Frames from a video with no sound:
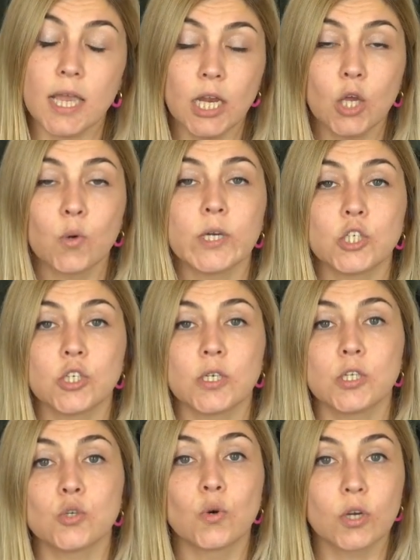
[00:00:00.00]
any
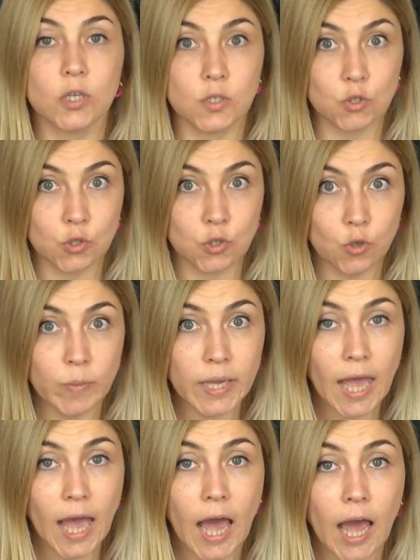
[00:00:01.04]
questions or concerns you
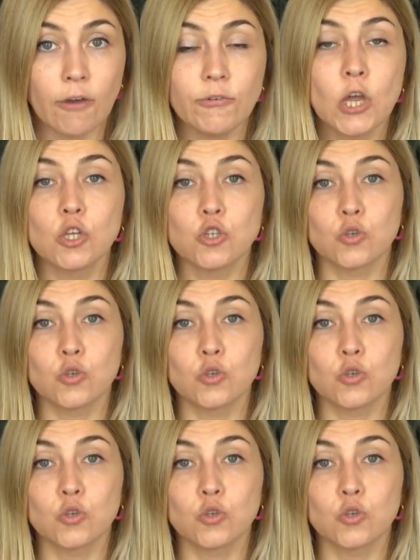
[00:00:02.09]
may have.